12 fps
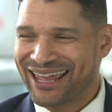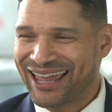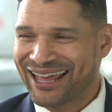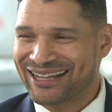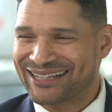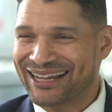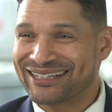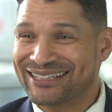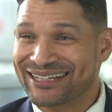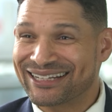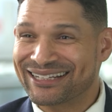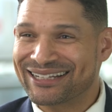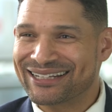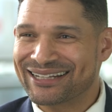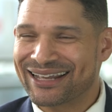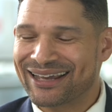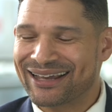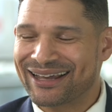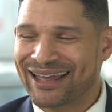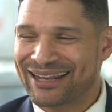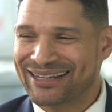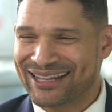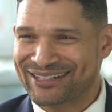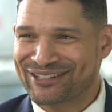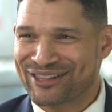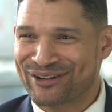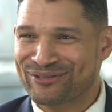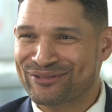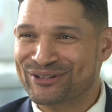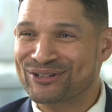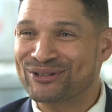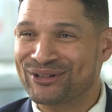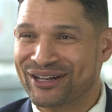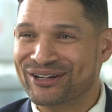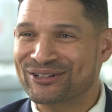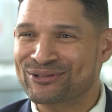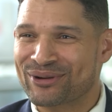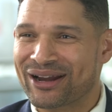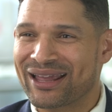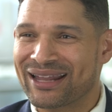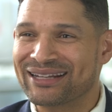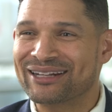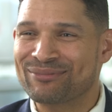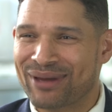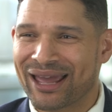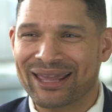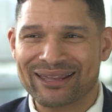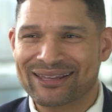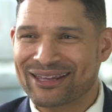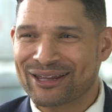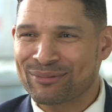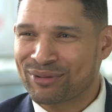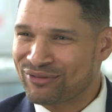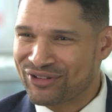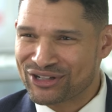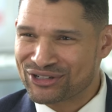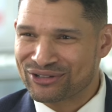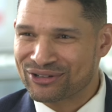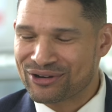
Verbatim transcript: And I did uh, and danced there for two years where I ended my professional